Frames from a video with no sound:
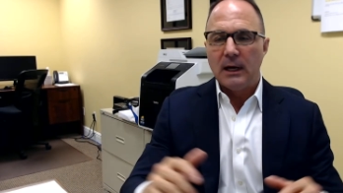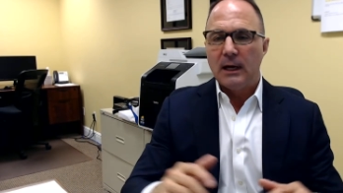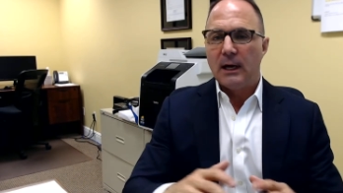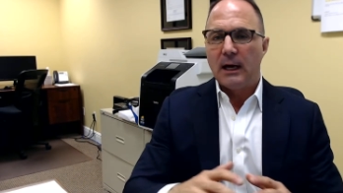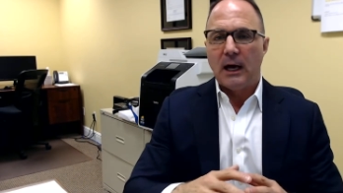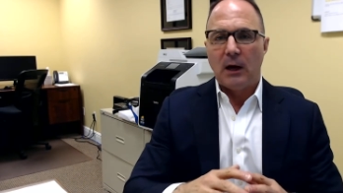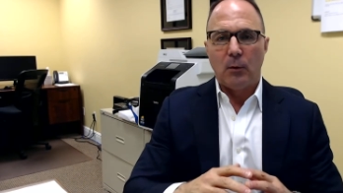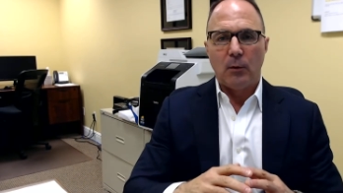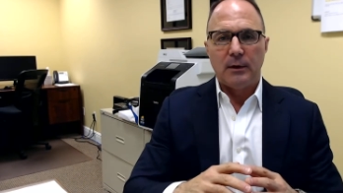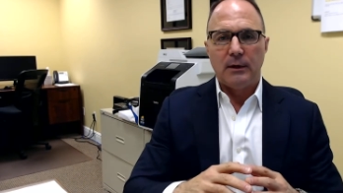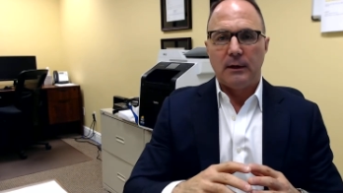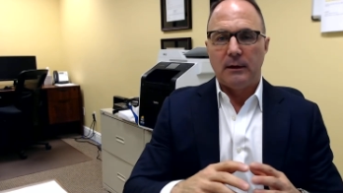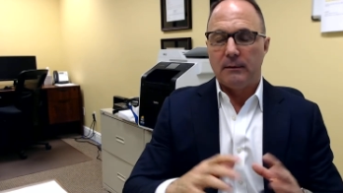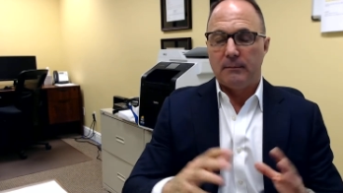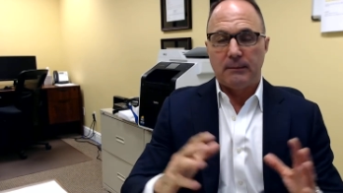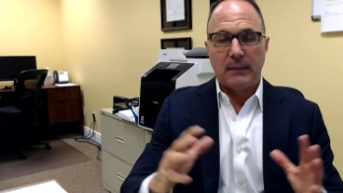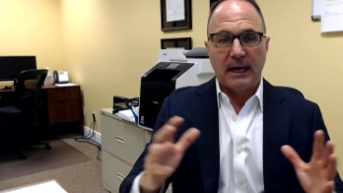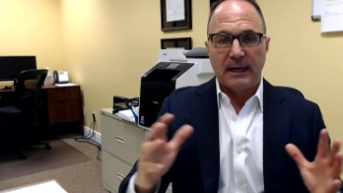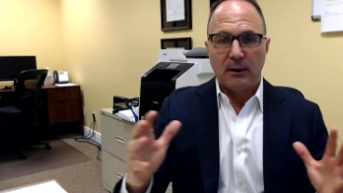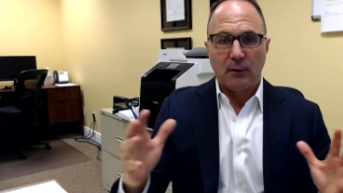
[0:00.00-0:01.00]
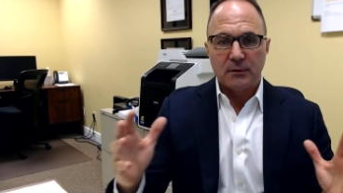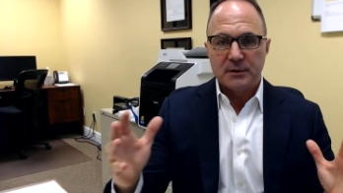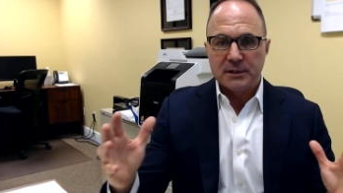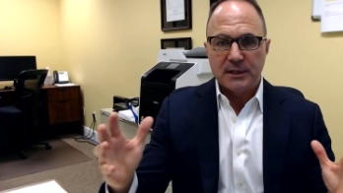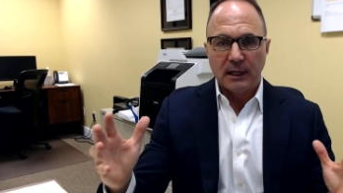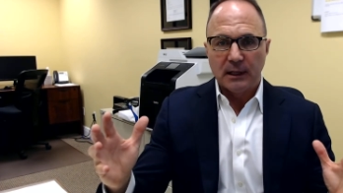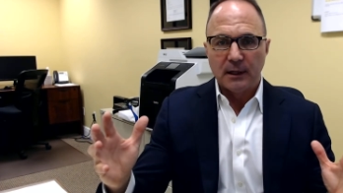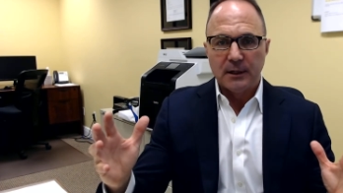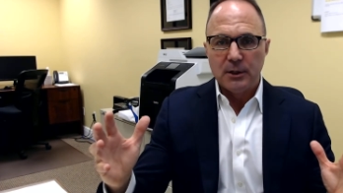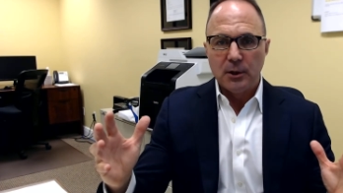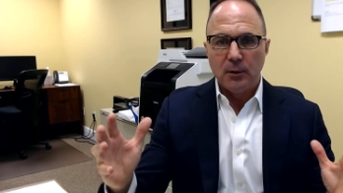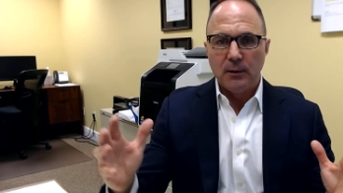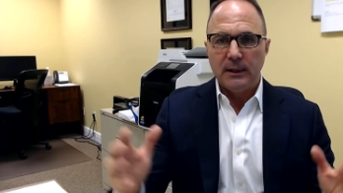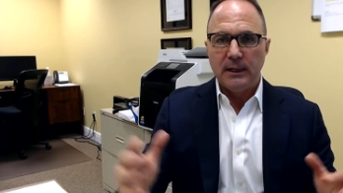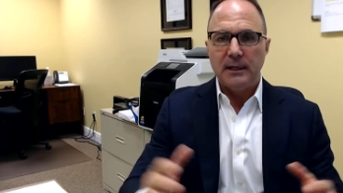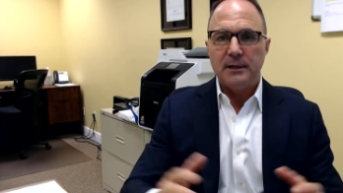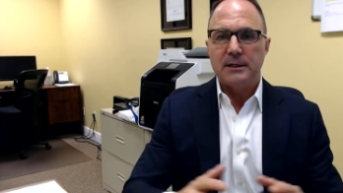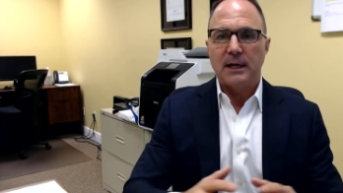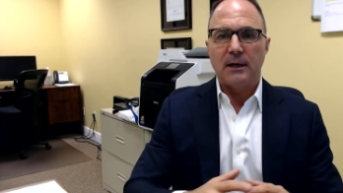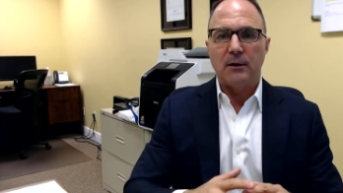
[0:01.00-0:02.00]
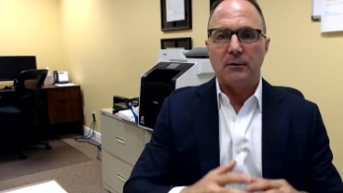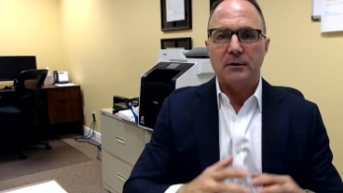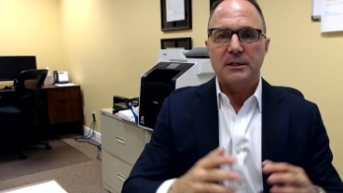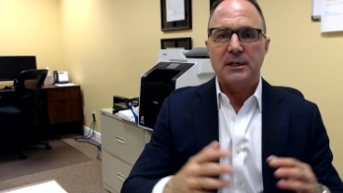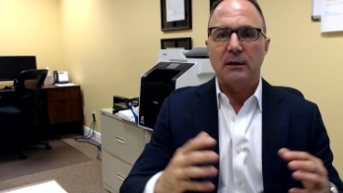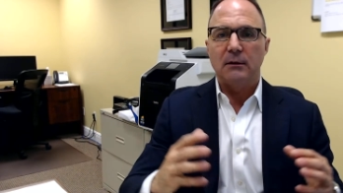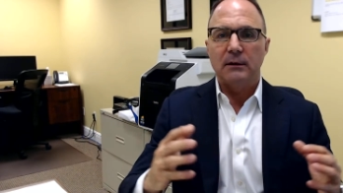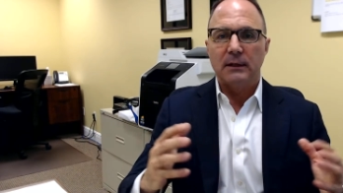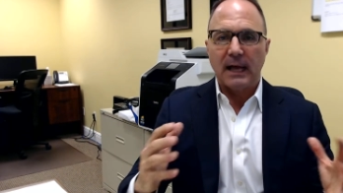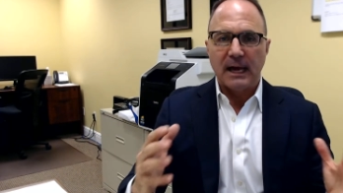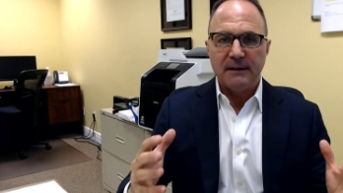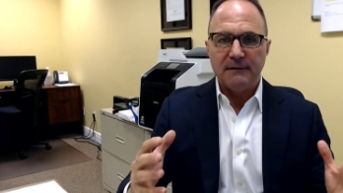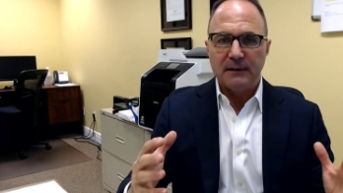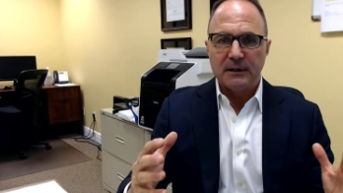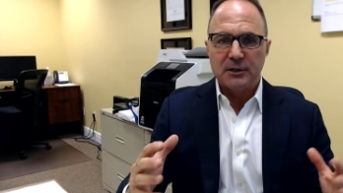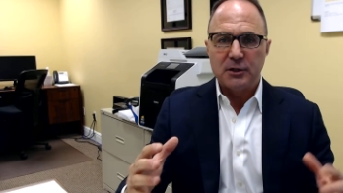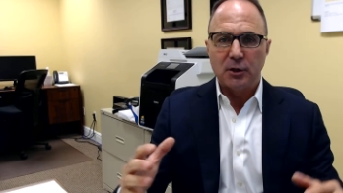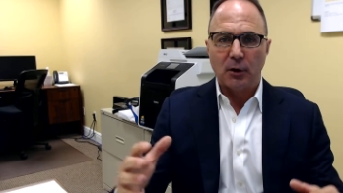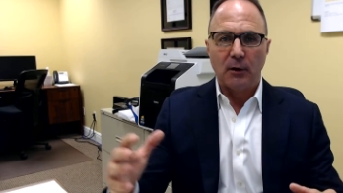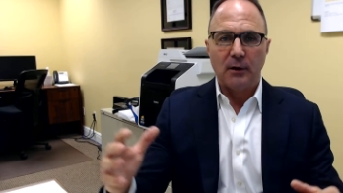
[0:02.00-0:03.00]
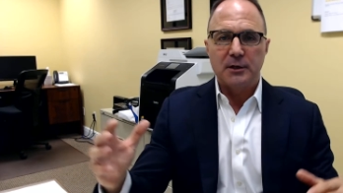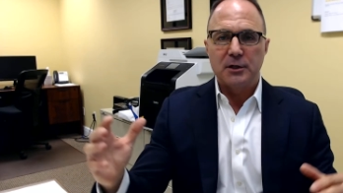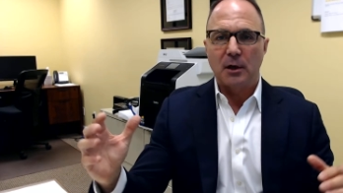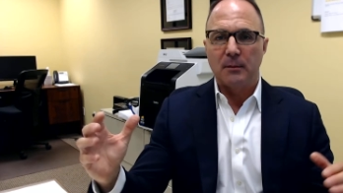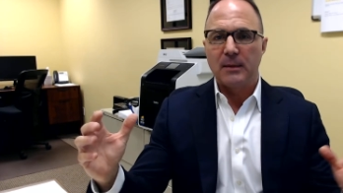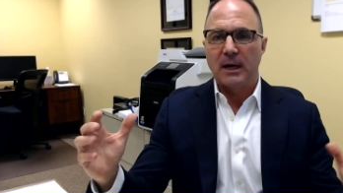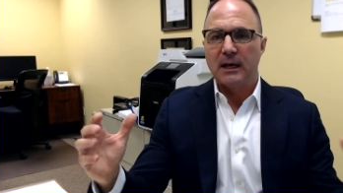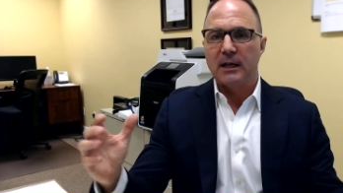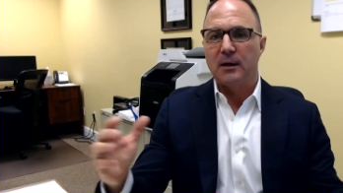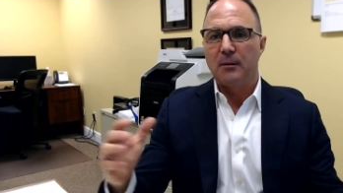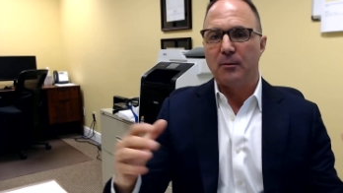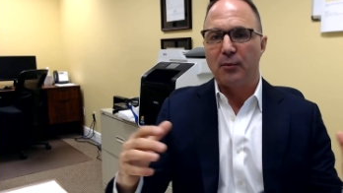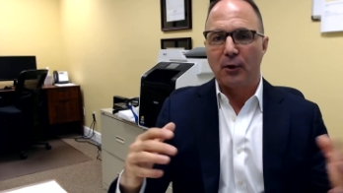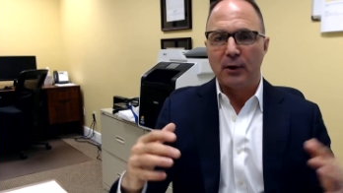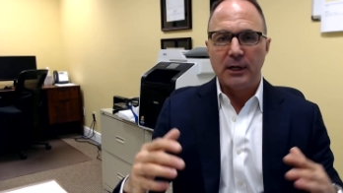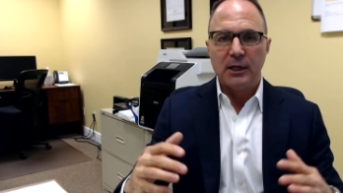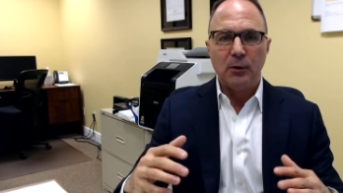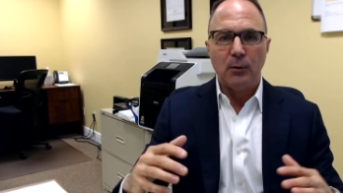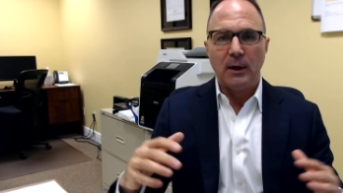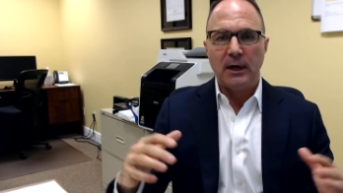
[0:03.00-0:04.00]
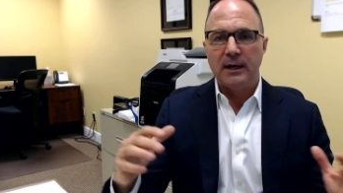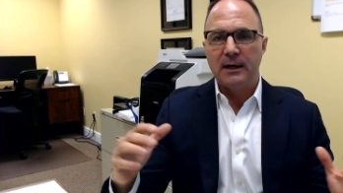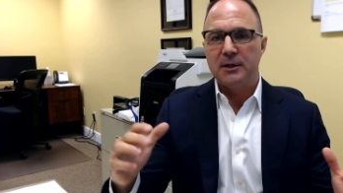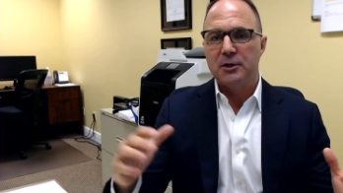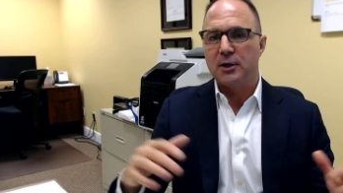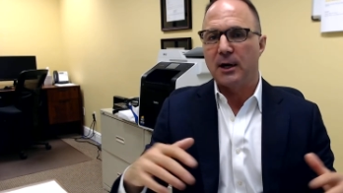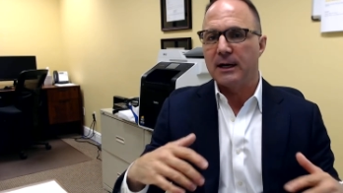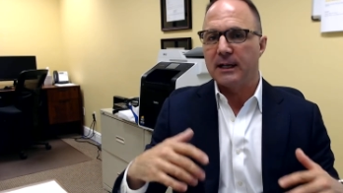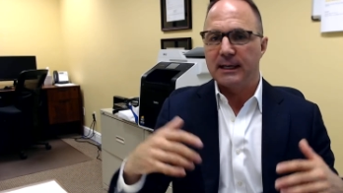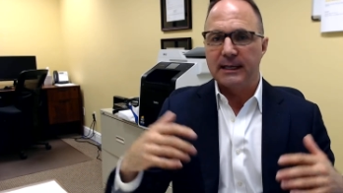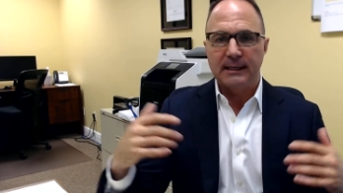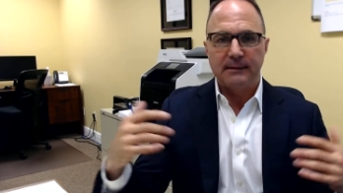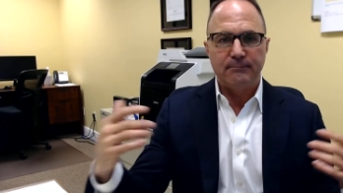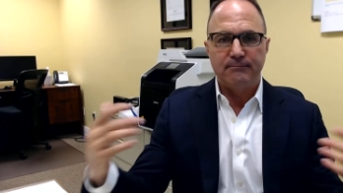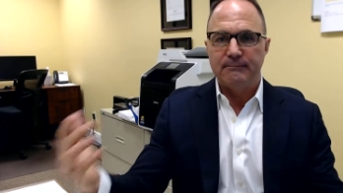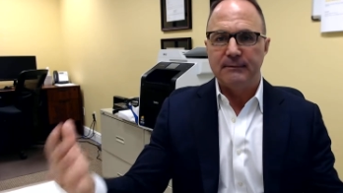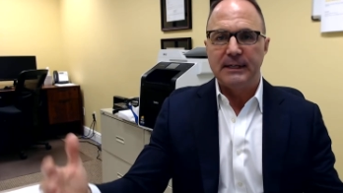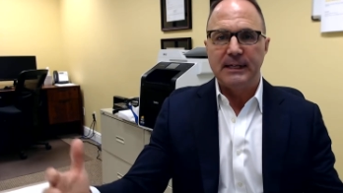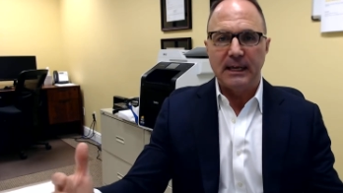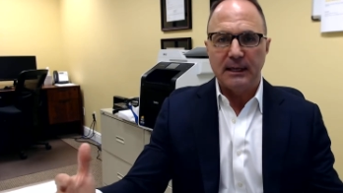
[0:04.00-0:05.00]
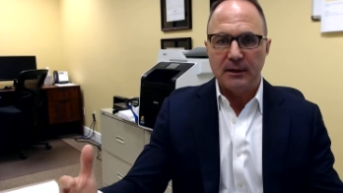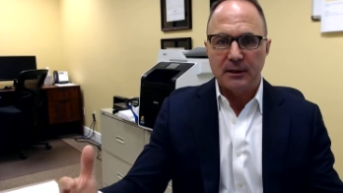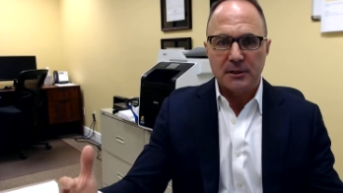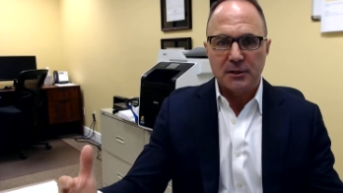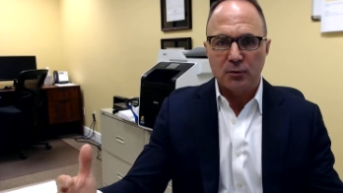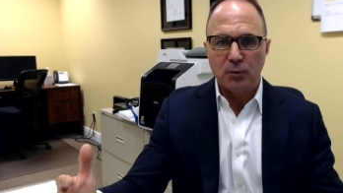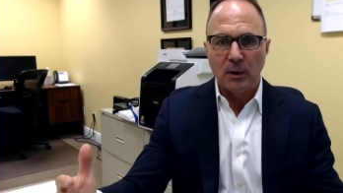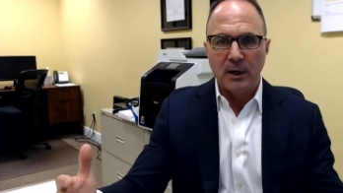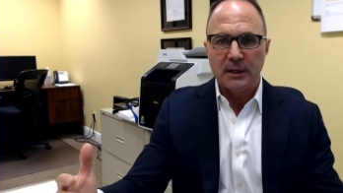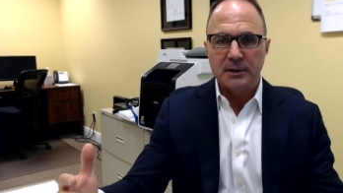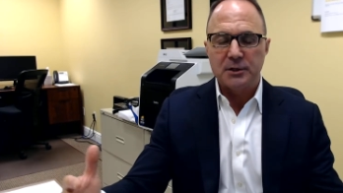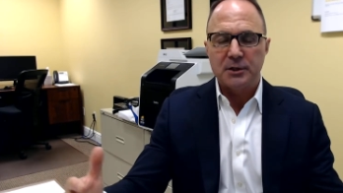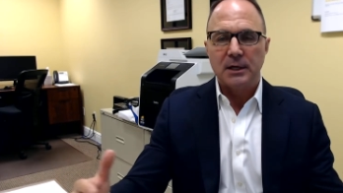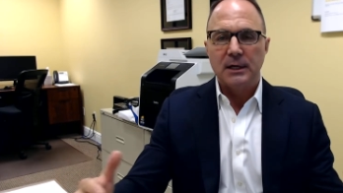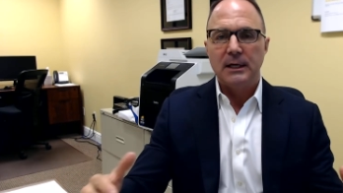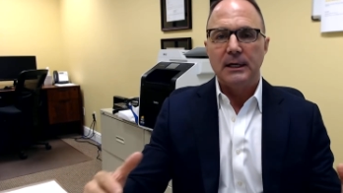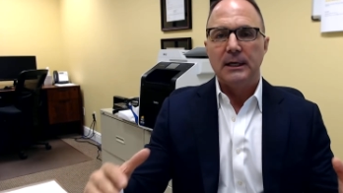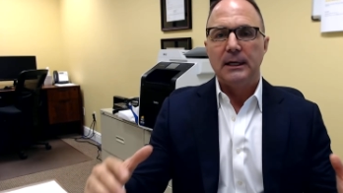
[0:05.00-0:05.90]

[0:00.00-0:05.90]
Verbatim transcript: I, will, I don't sell annuities. I don't sell life insurance. So I'm not going to bring you in and try to get you to switch.